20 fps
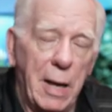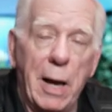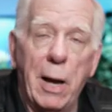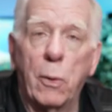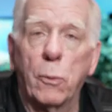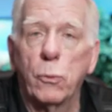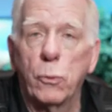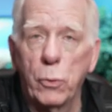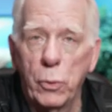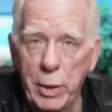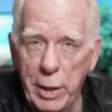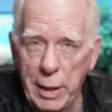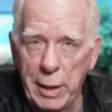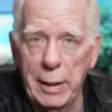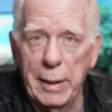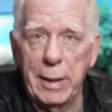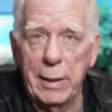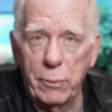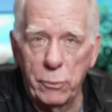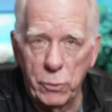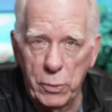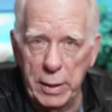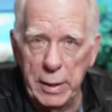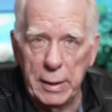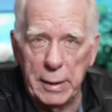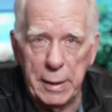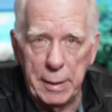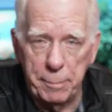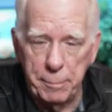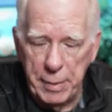a really,
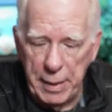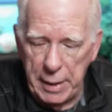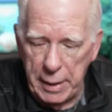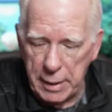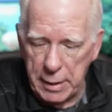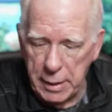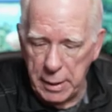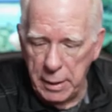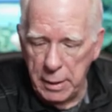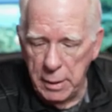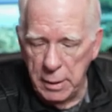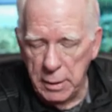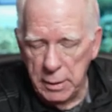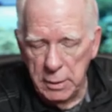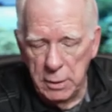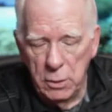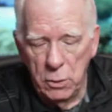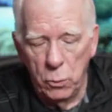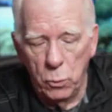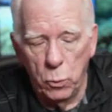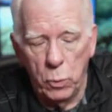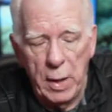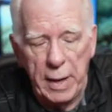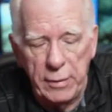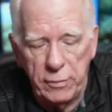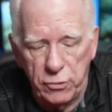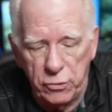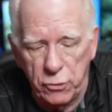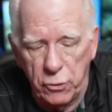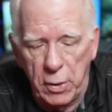really big
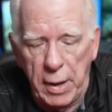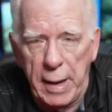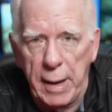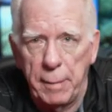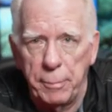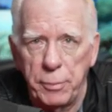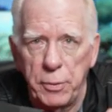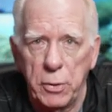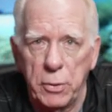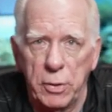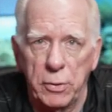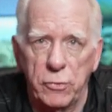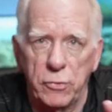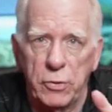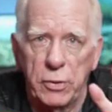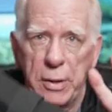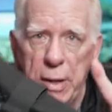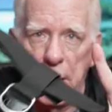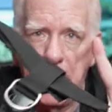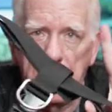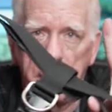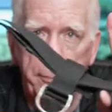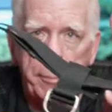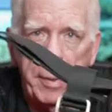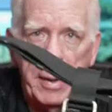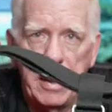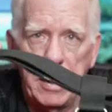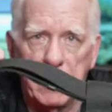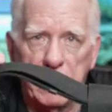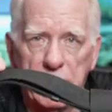waist strap. You can see how
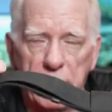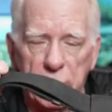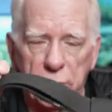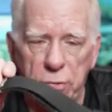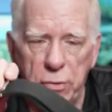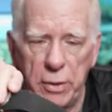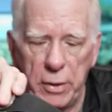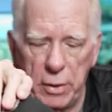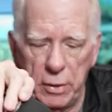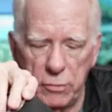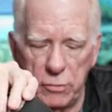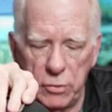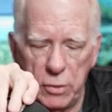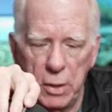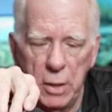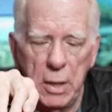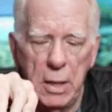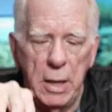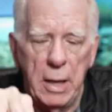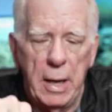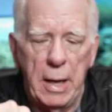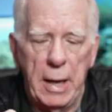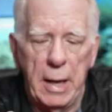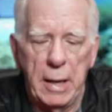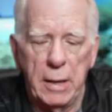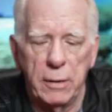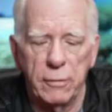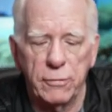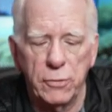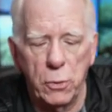big this is,
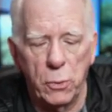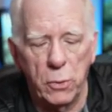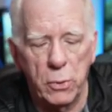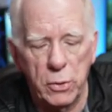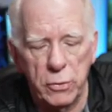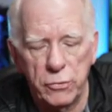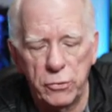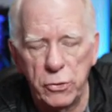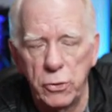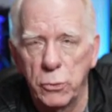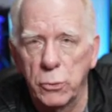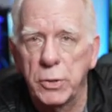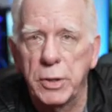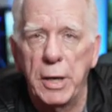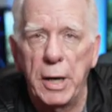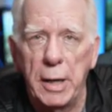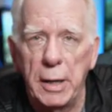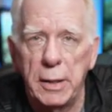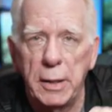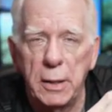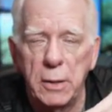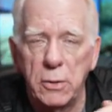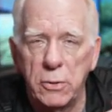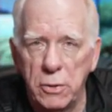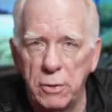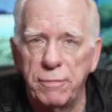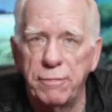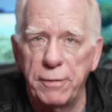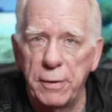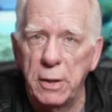and of course you cut it
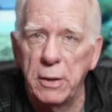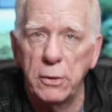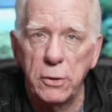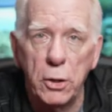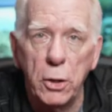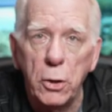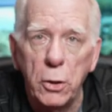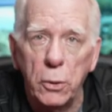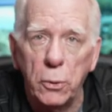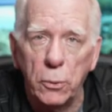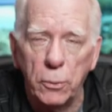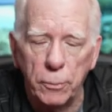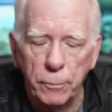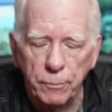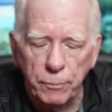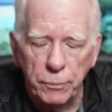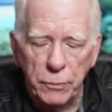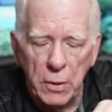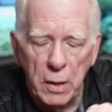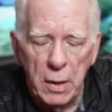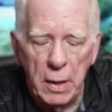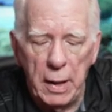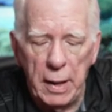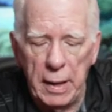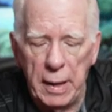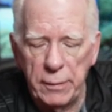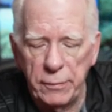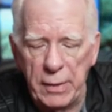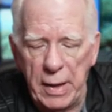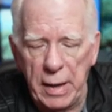to fit you,
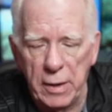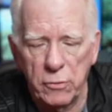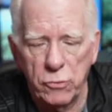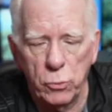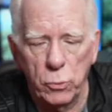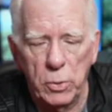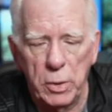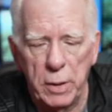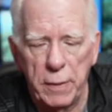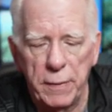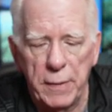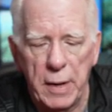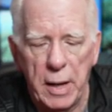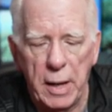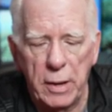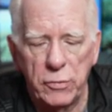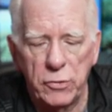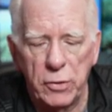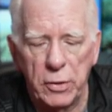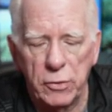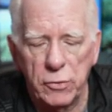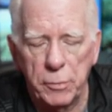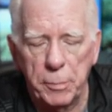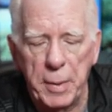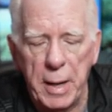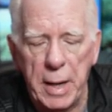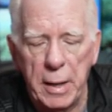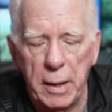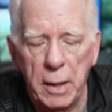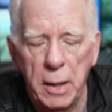and that's one of the nice things
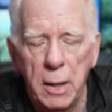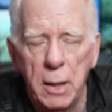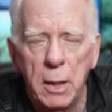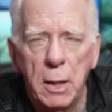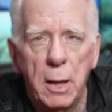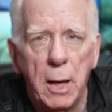about it.